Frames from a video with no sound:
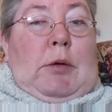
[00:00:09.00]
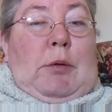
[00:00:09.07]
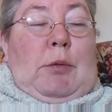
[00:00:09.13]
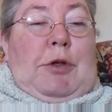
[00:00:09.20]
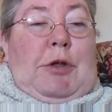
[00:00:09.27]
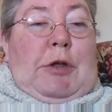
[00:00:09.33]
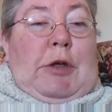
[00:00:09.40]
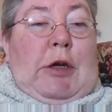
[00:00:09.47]

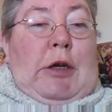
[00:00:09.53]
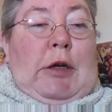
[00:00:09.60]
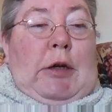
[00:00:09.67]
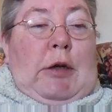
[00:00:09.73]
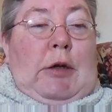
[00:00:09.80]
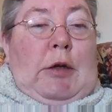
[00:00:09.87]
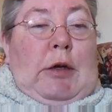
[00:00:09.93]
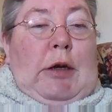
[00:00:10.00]
which
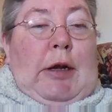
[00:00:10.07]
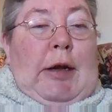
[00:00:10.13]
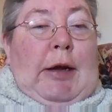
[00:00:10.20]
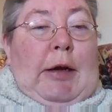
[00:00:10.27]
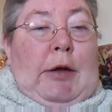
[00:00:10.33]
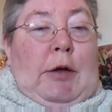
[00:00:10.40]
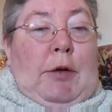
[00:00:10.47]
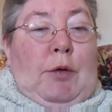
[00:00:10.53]
again
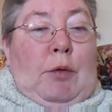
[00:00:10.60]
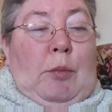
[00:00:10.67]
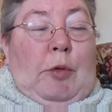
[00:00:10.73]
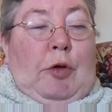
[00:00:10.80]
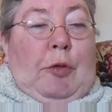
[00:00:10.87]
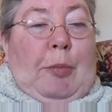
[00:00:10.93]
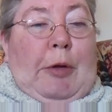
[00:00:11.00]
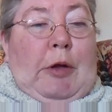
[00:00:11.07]
clanged
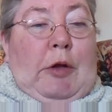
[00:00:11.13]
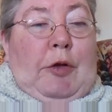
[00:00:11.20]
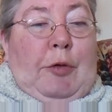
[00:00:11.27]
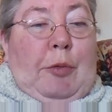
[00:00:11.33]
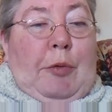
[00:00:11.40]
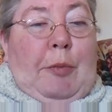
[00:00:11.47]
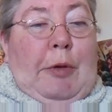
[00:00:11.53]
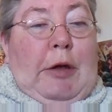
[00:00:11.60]
enormous
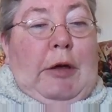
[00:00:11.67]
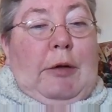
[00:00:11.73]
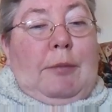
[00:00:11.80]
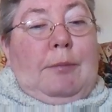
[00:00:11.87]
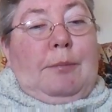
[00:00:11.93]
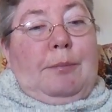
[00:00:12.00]
bells with me,